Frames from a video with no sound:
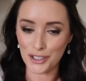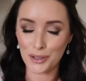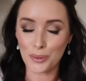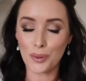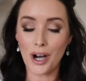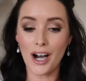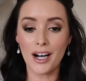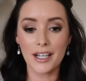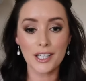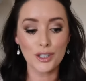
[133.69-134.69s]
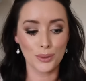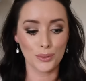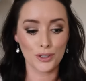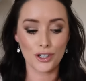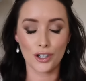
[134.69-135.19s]
So I
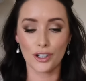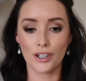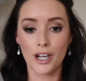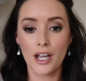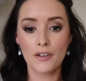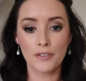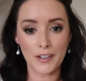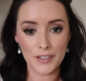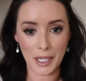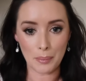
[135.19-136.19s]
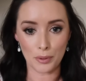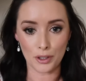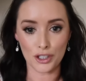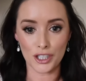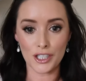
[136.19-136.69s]
used her 5-set
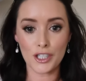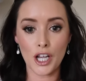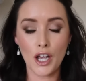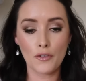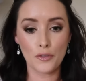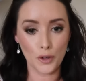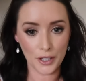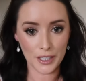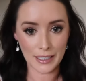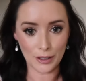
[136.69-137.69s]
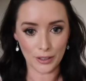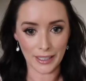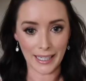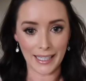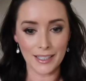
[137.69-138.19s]
brushes for this look
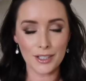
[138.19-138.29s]
again.